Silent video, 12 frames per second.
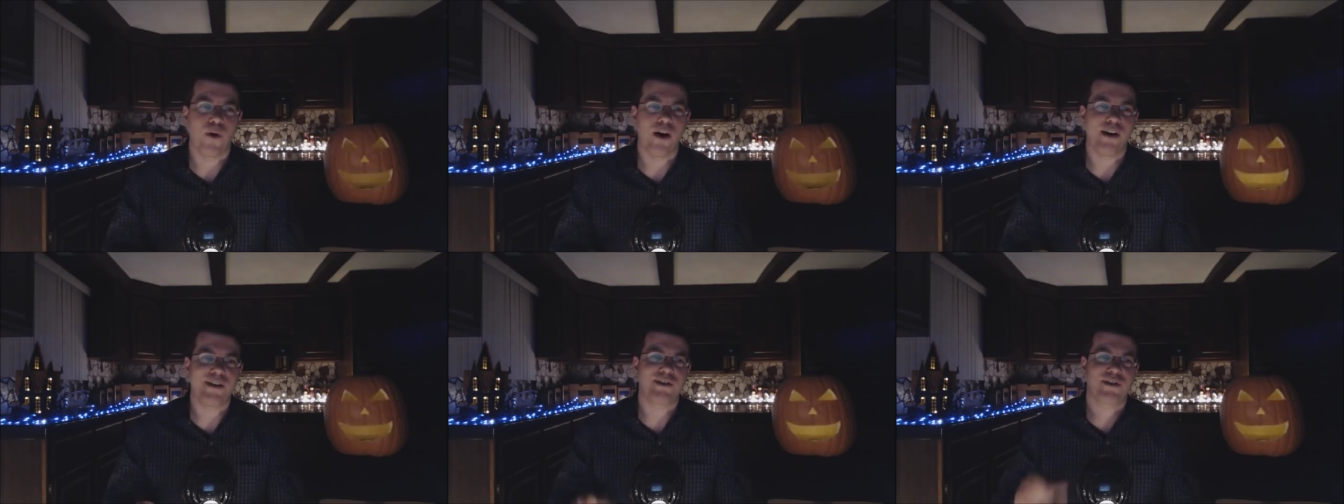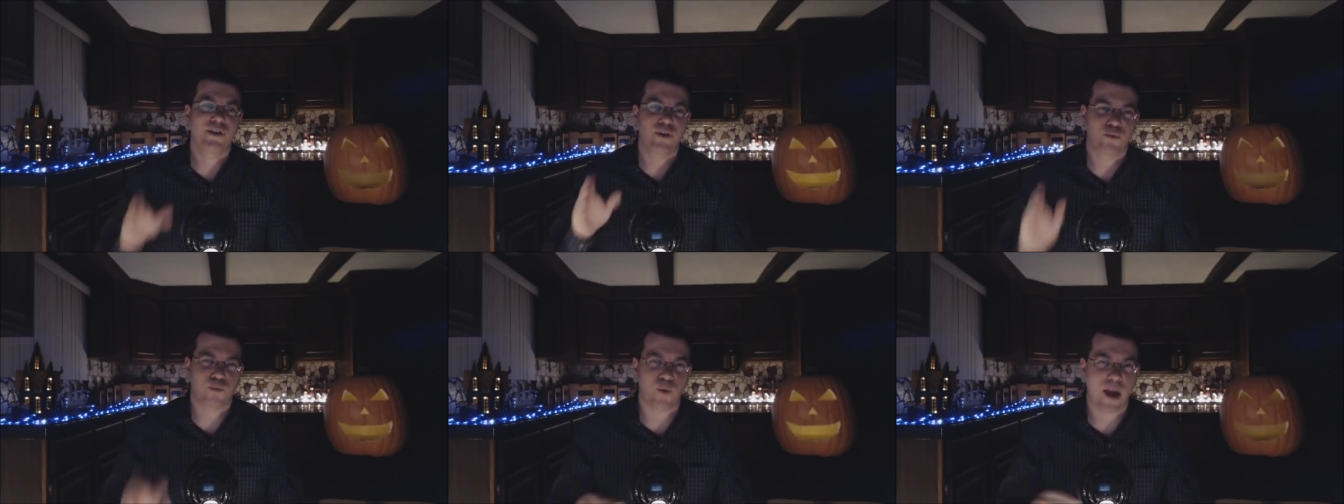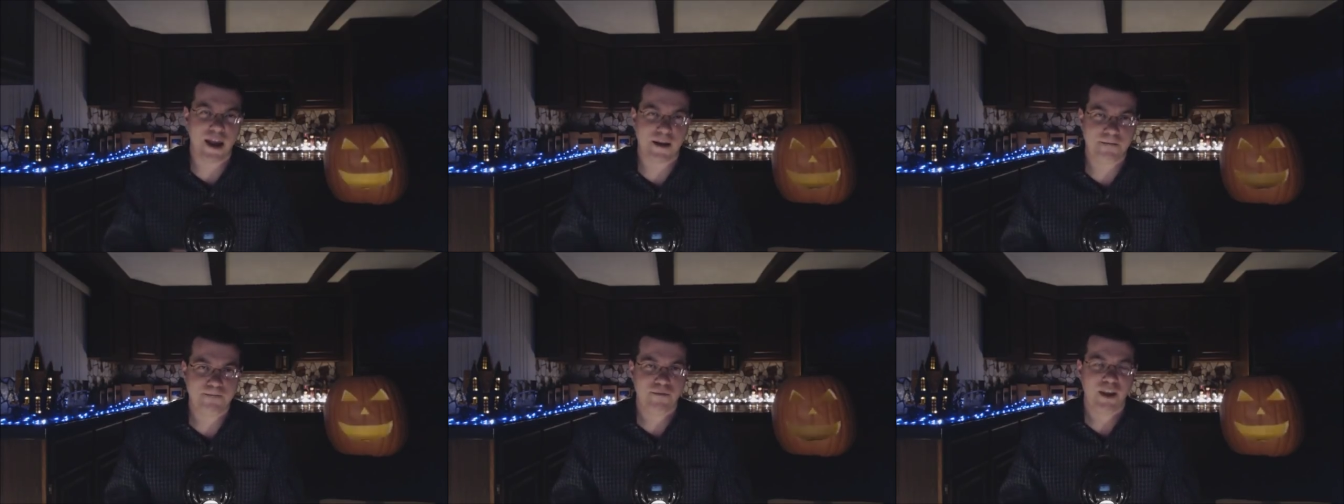was
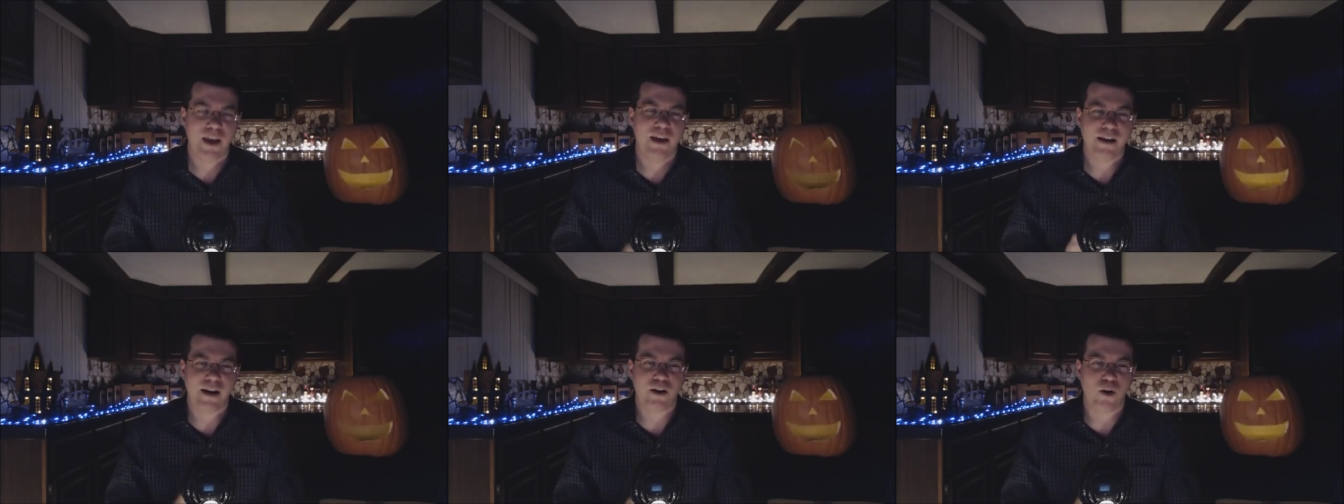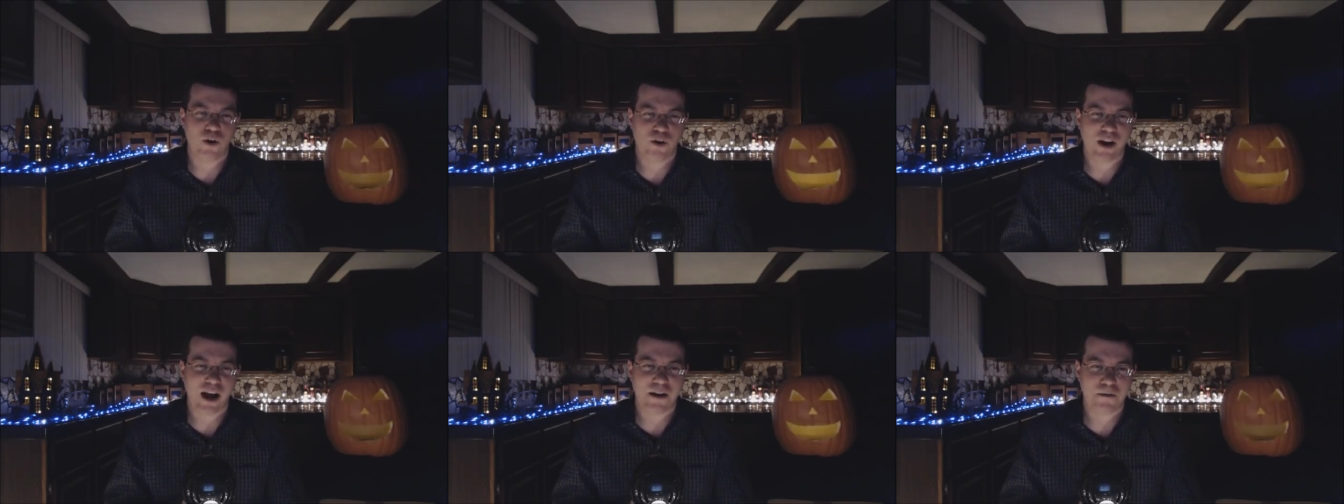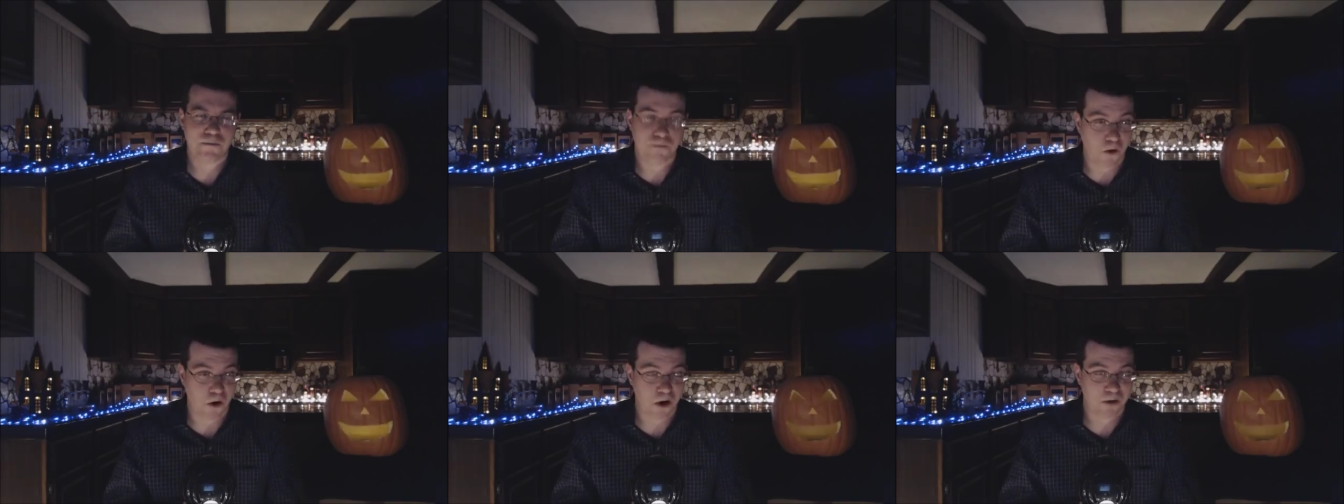Rain, Gakkou no
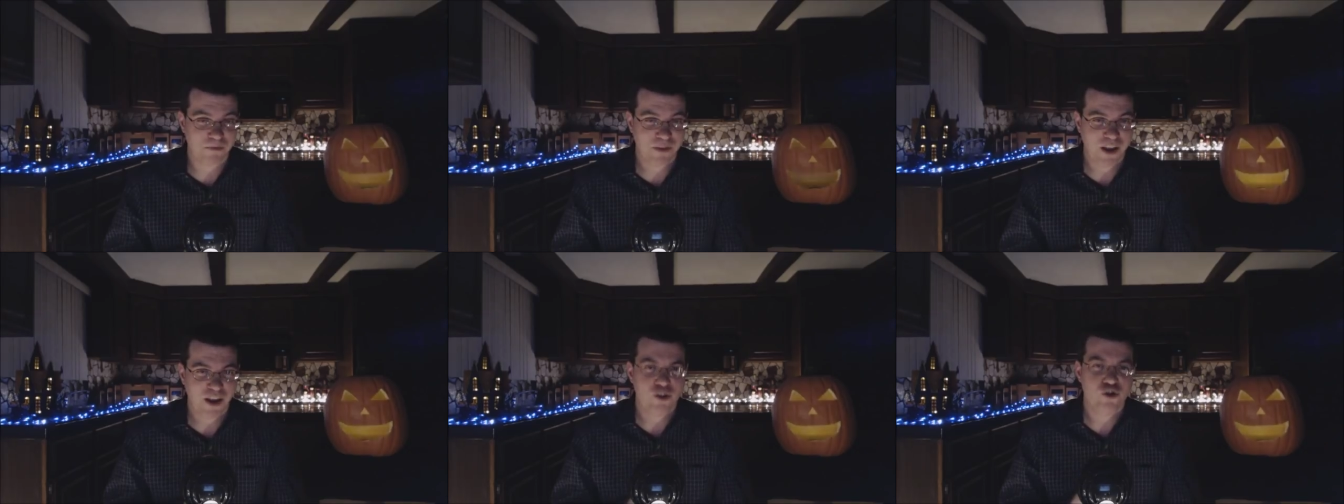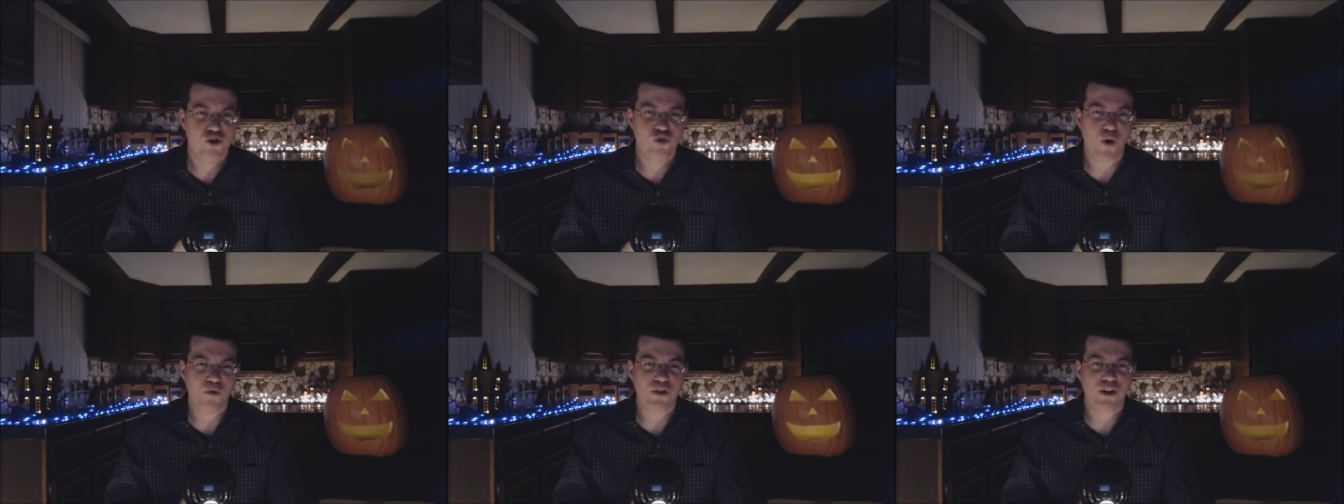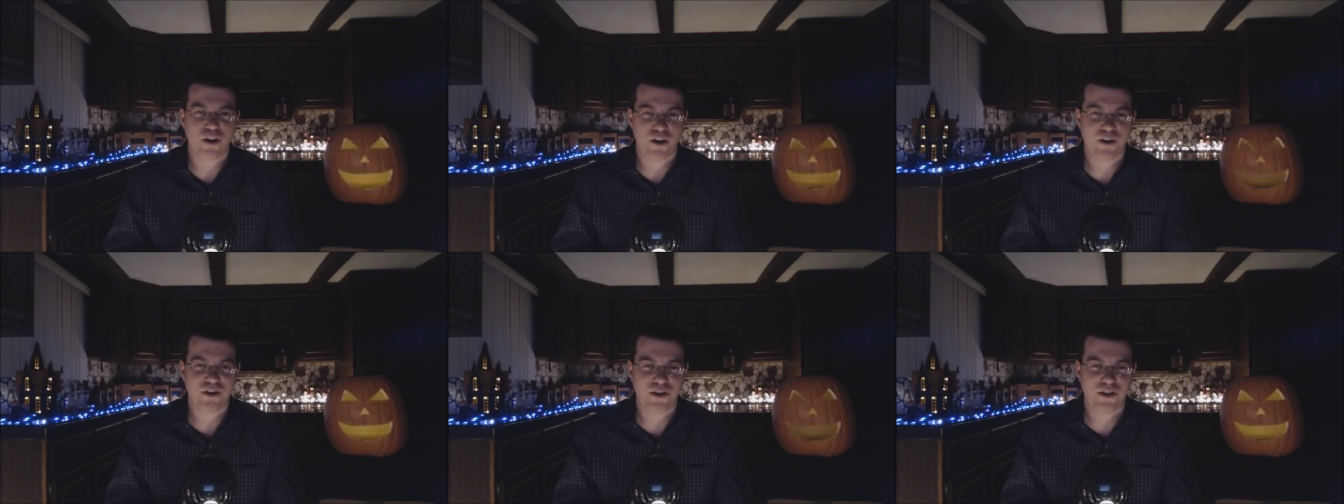Kaiden four, Ju-on the
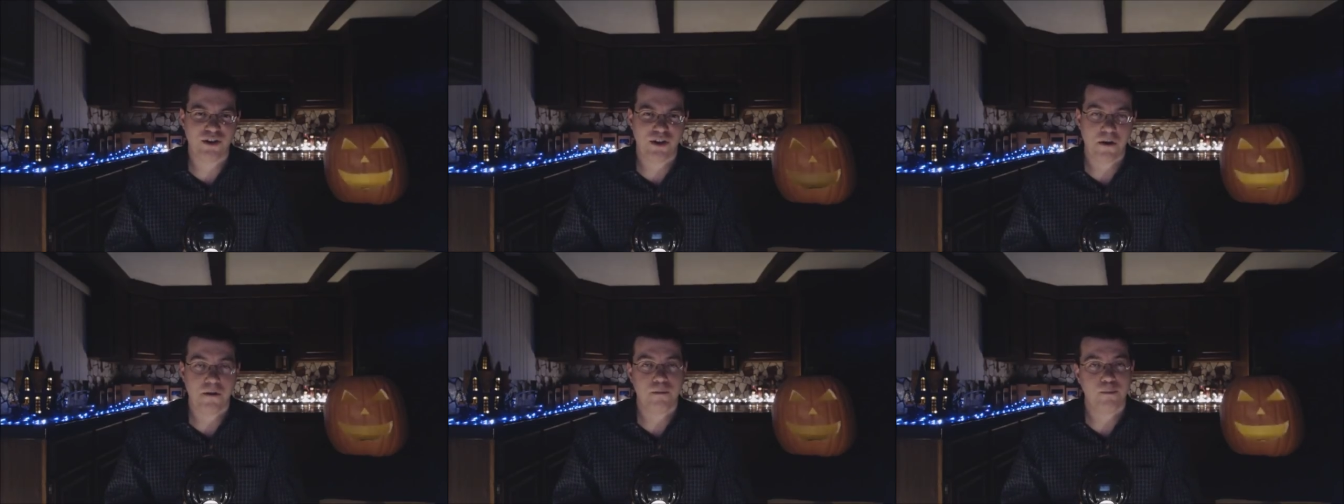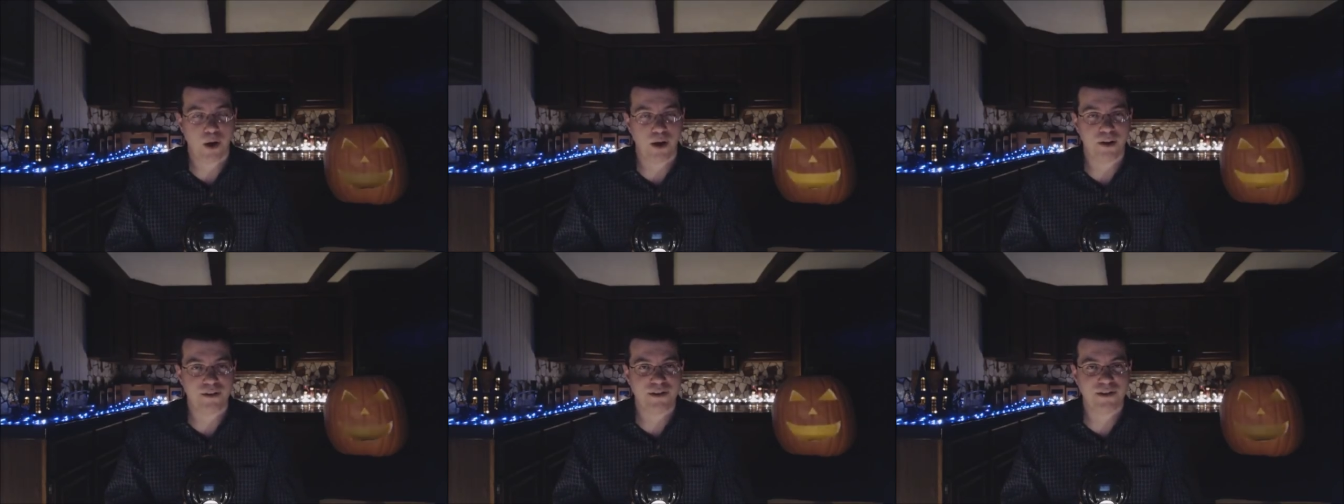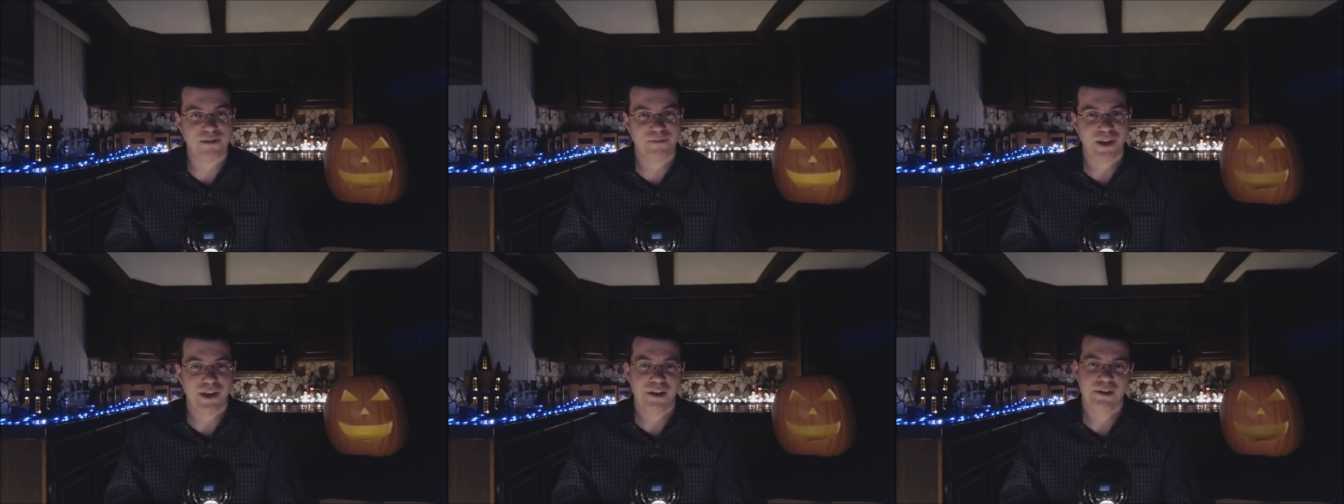Curse,
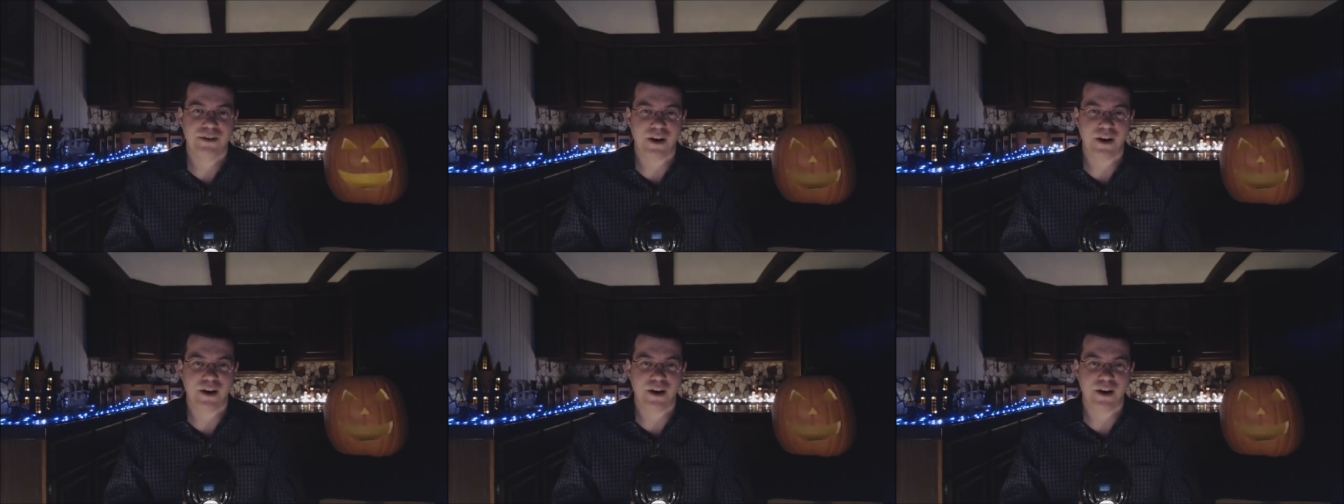Pulse,